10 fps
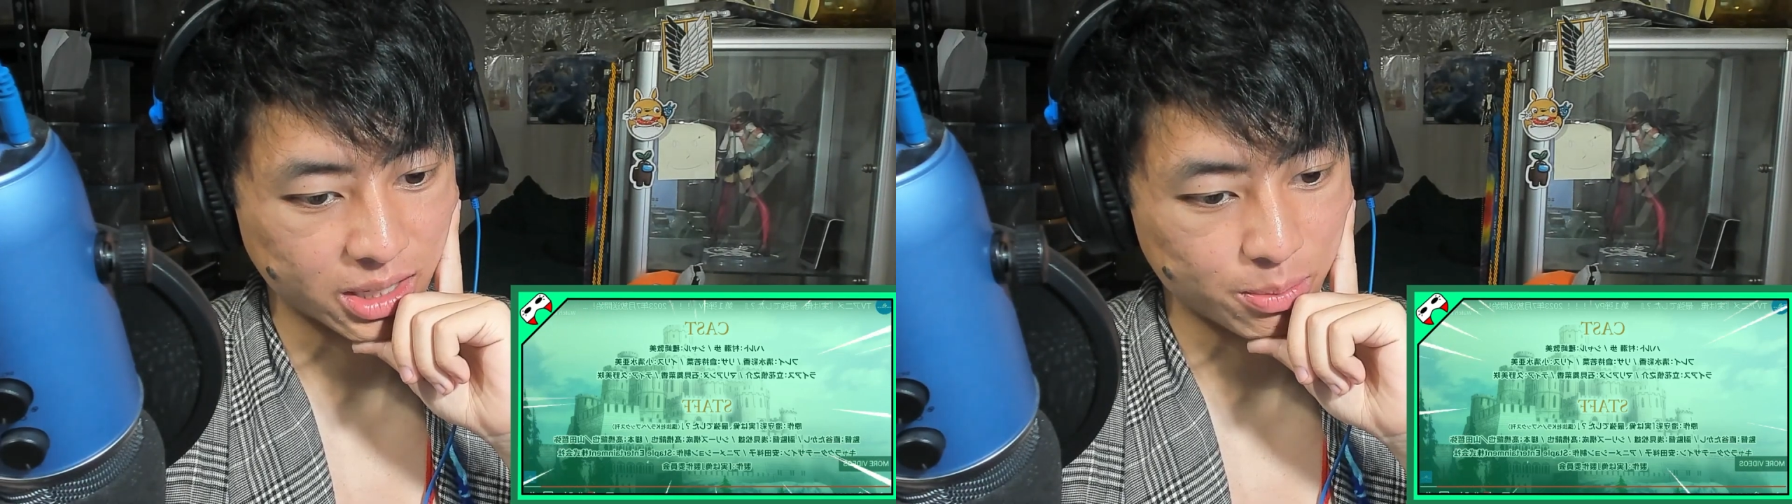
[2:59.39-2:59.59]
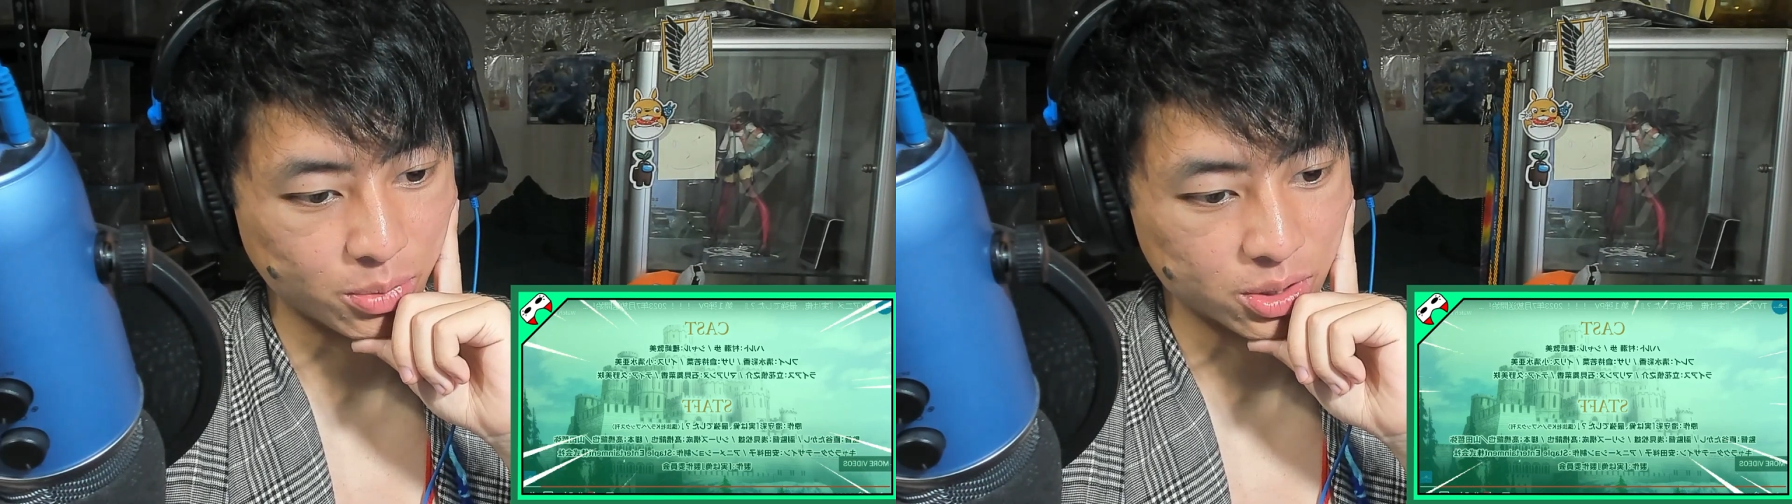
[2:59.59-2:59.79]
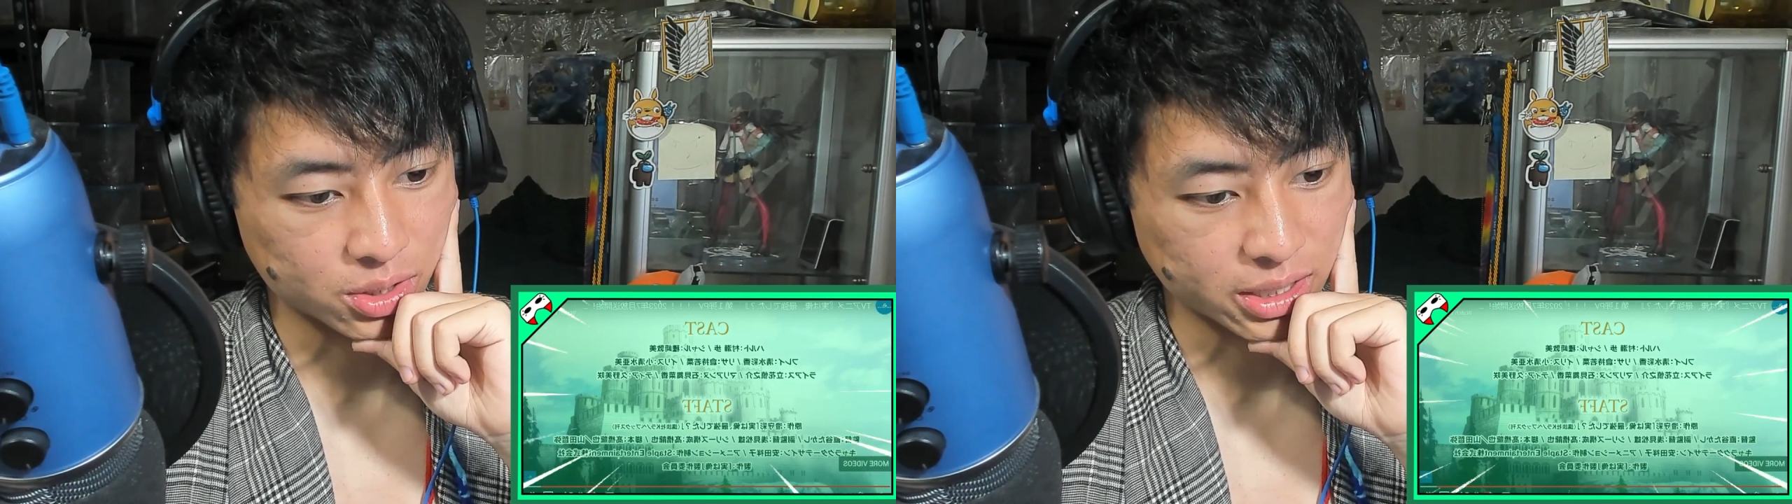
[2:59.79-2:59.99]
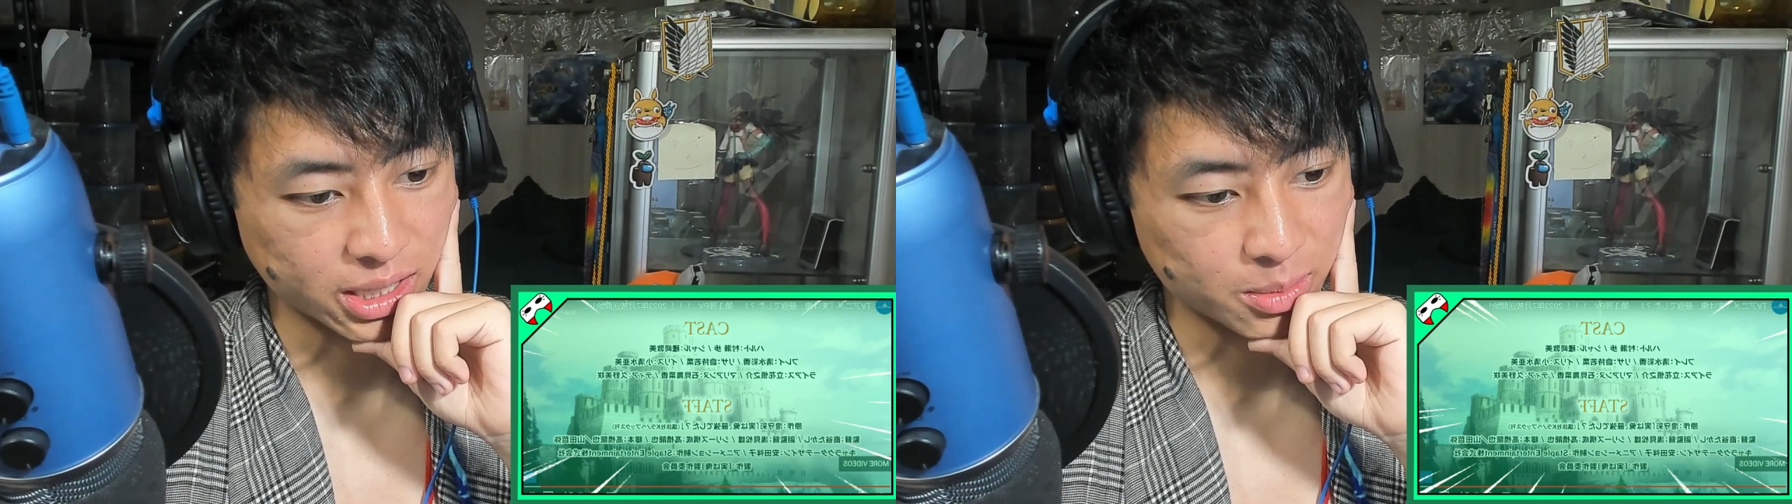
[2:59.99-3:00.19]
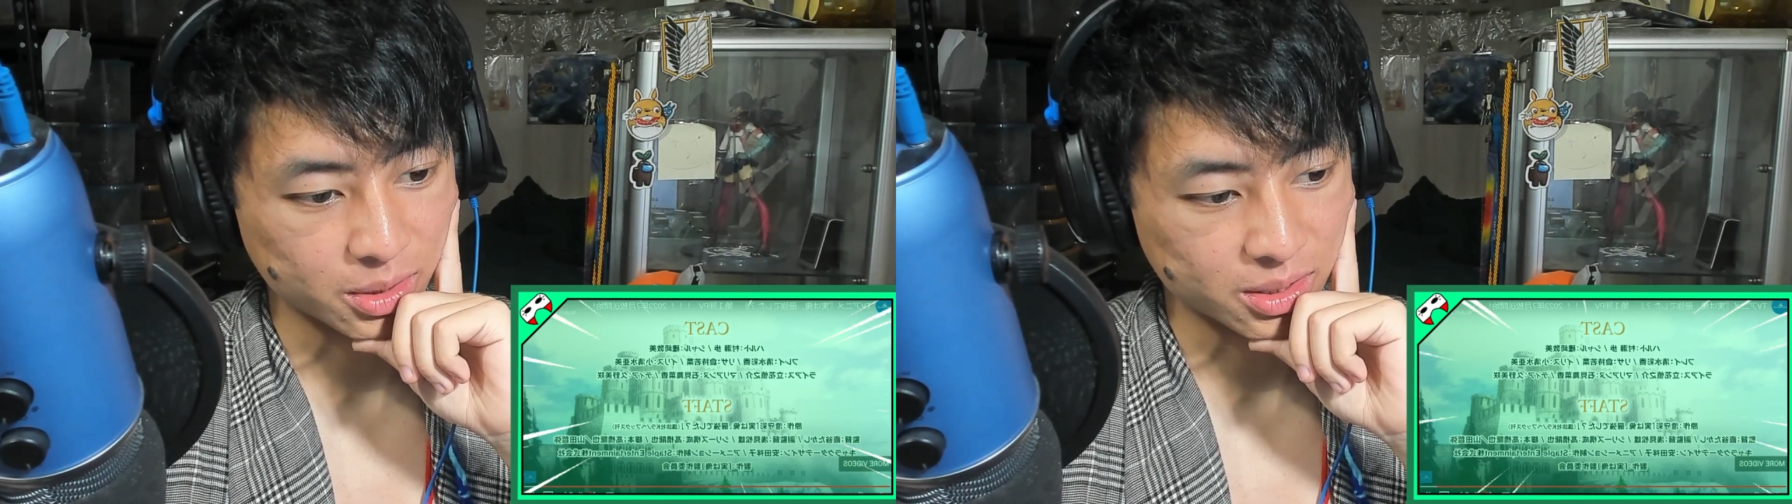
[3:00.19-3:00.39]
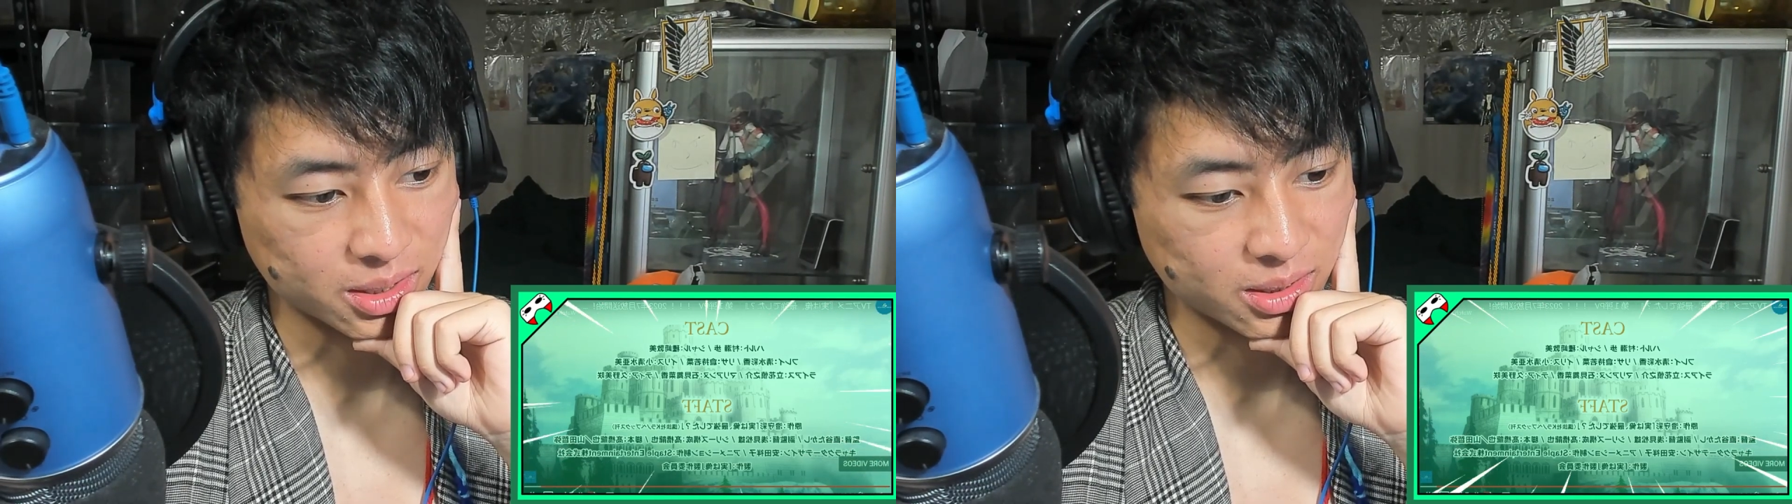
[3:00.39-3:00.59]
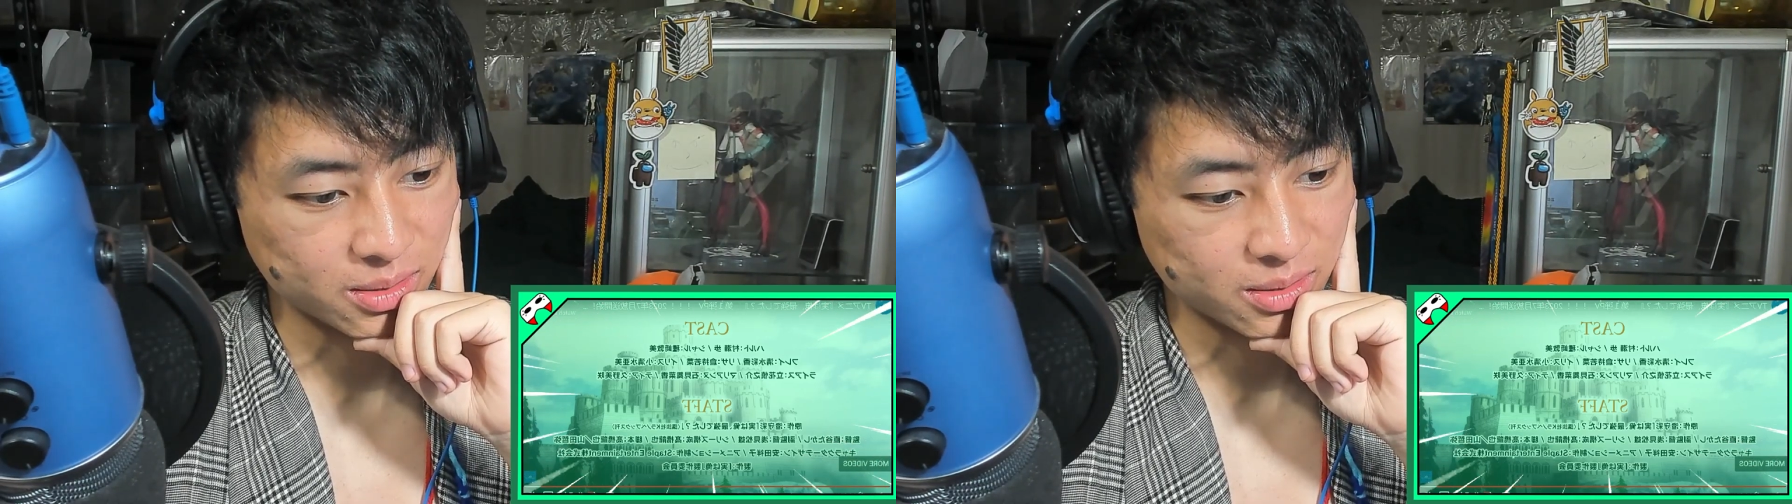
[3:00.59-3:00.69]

Staple Entertainment.